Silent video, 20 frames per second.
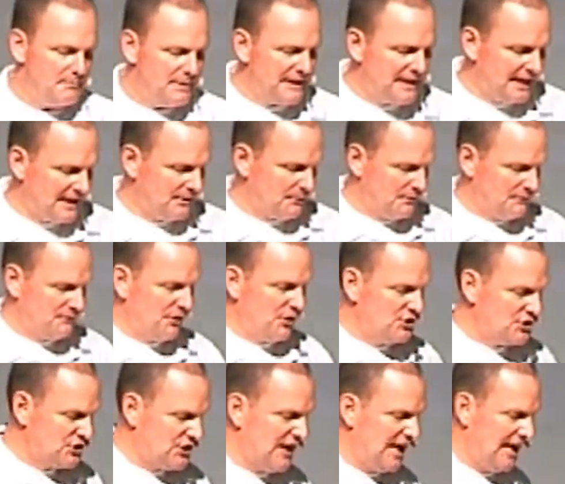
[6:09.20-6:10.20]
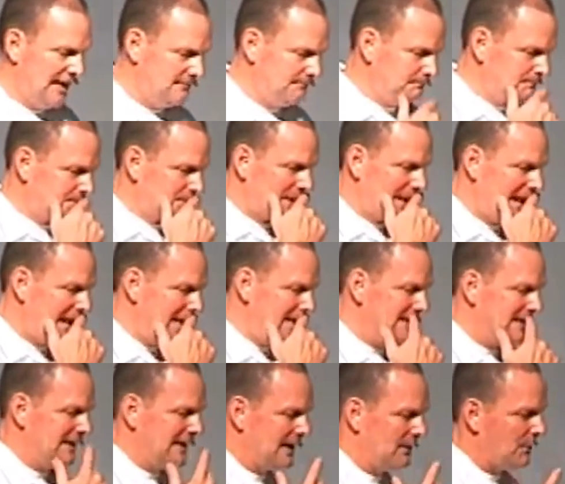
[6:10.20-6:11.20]
beginning with verse 10.
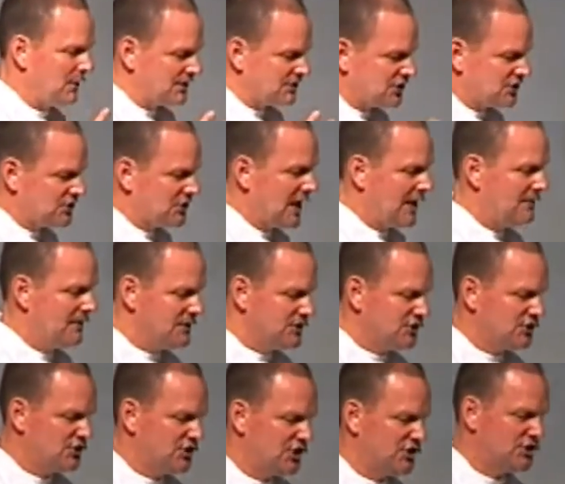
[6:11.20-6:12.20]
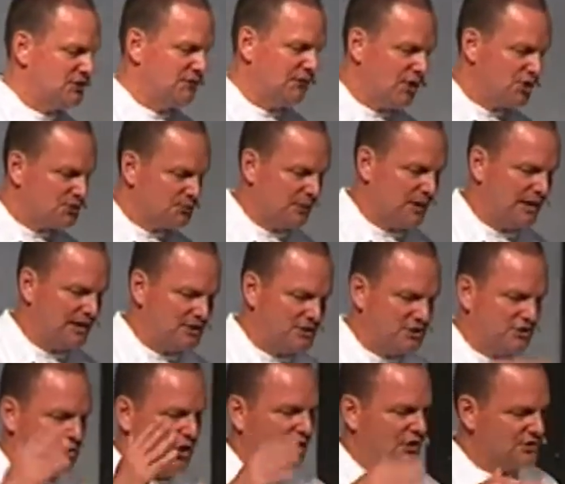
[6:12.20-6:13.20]
And, and I want to just say this is just a verse we're going to
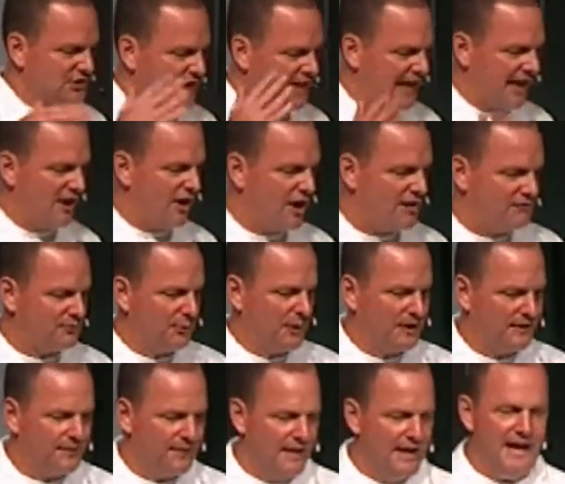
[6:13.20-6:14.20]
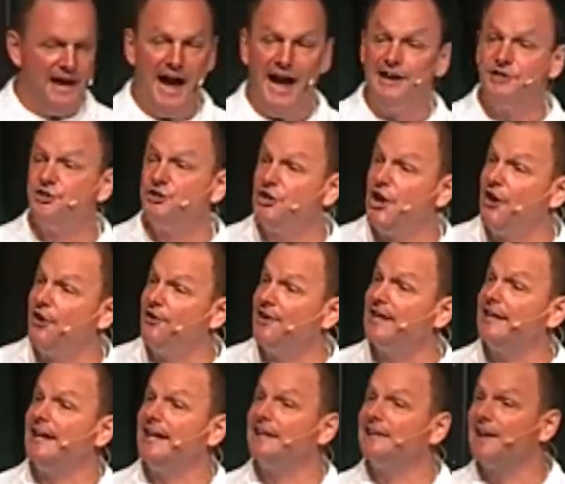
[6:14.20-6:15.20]
start today off with. I shared
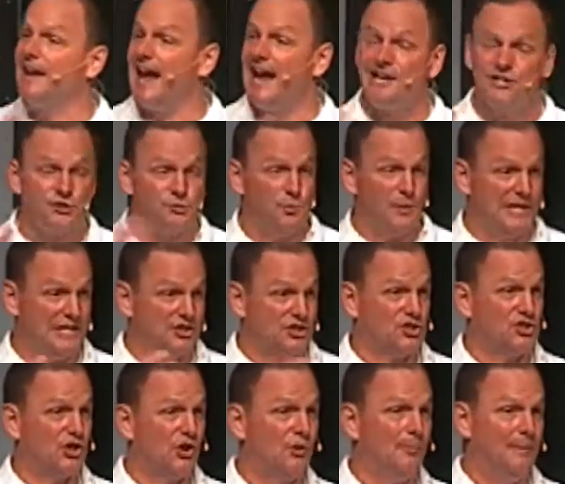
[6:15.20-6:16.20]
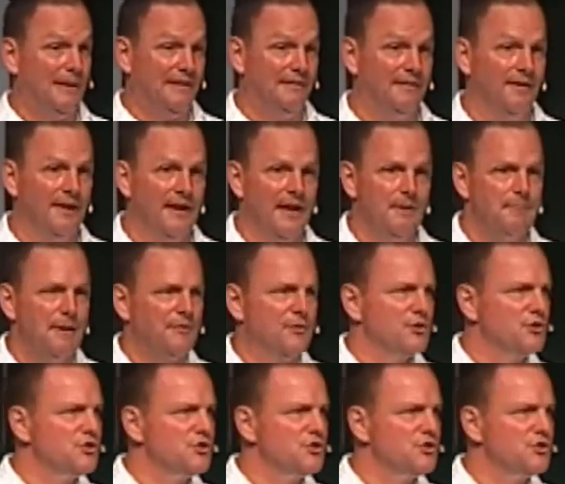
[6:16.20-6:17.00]
it in last week's sermon, but